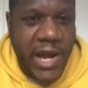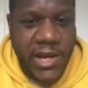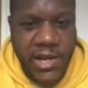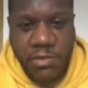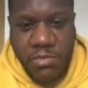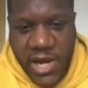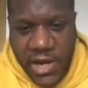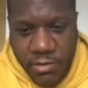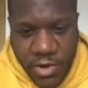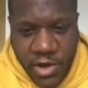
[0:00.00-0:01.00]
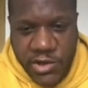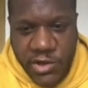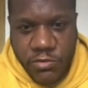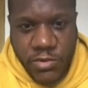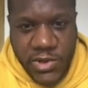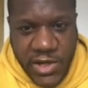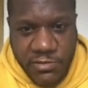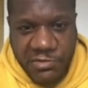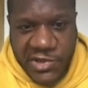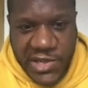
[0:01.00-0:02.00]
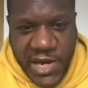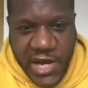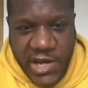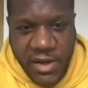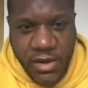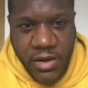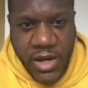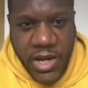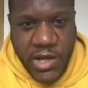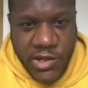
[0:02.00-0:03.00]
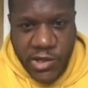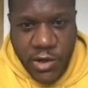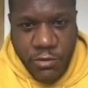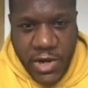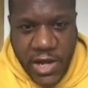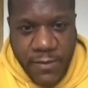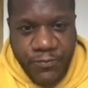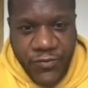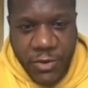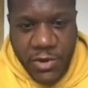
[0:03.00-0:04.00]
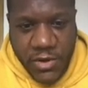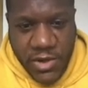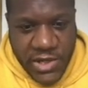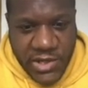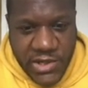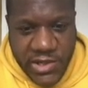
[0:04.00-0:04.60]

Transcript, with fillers: at the Medium article in terms of staking. So we know that it's a